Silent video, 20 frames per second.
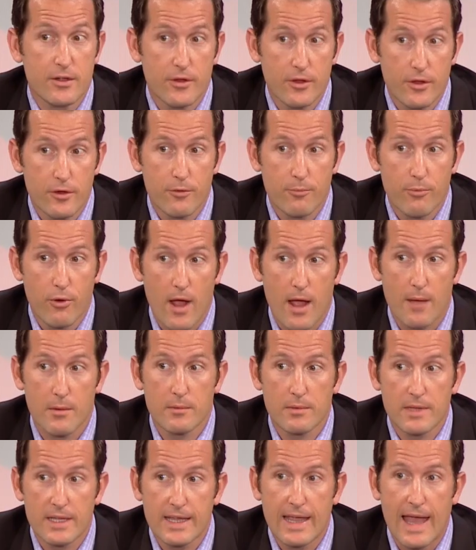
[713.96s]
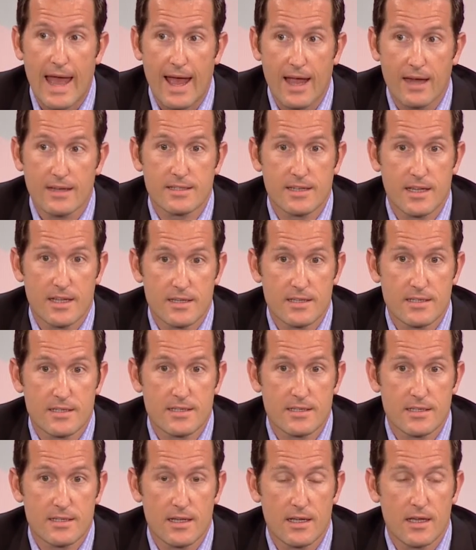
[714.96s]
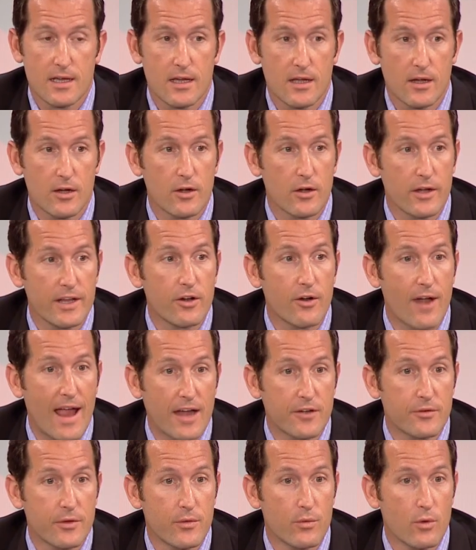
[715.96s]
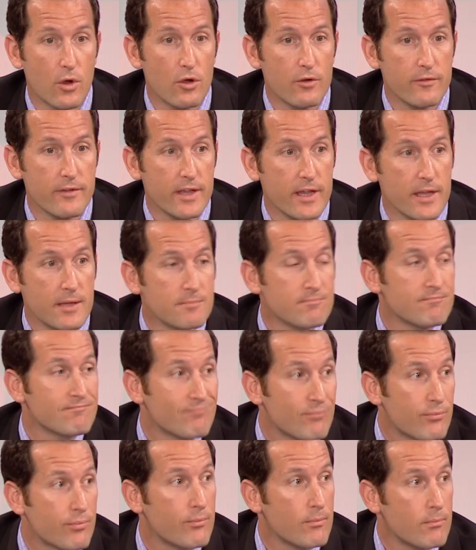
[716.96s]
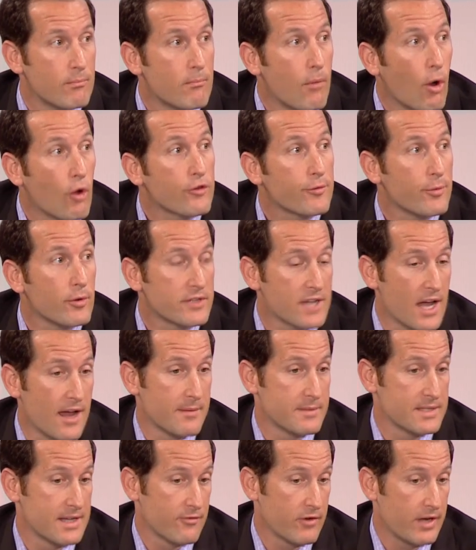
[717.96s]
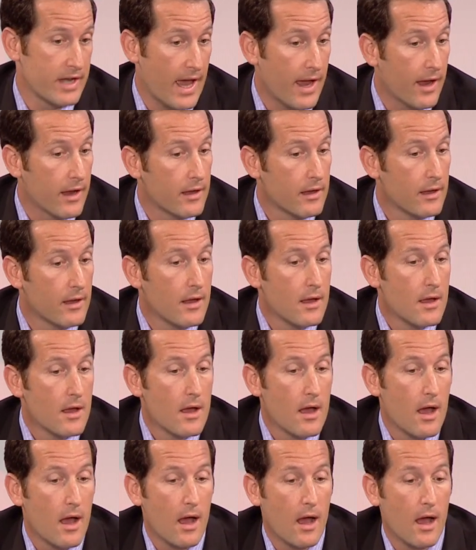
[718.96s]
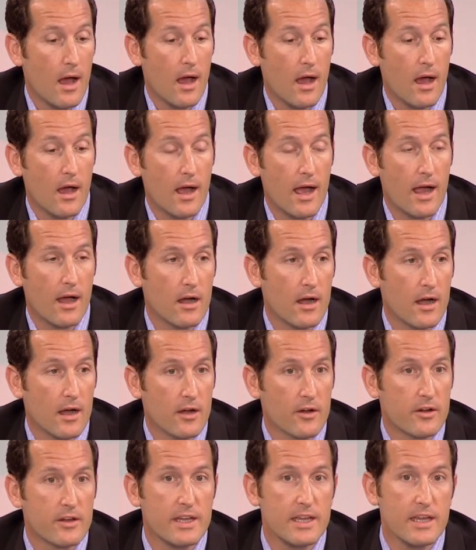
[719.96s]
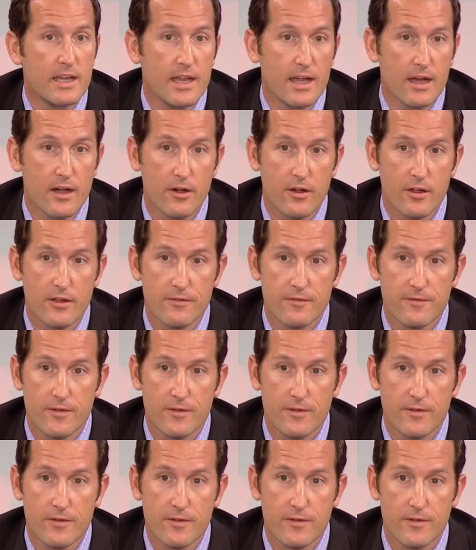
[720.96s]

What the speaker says: you probably access or interact with Rovi multiple times every day. Our key area of